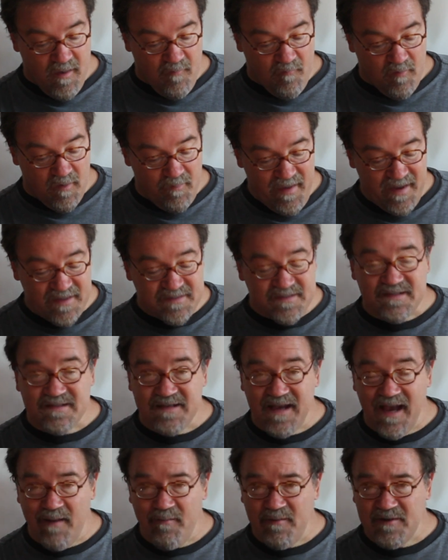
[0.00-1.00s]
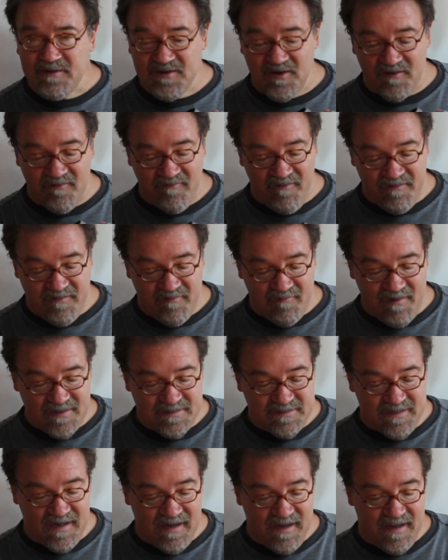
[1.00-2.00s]
What makes this camera sort of
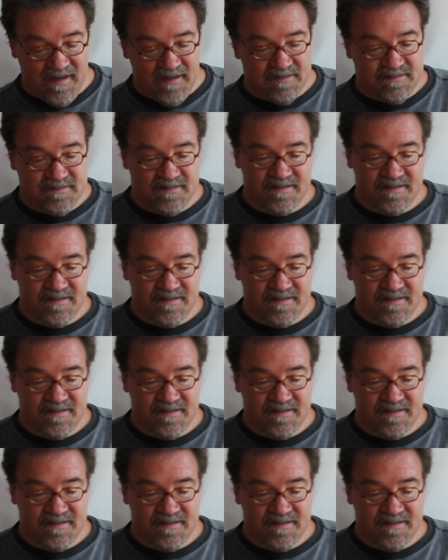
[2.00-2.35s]
interesting is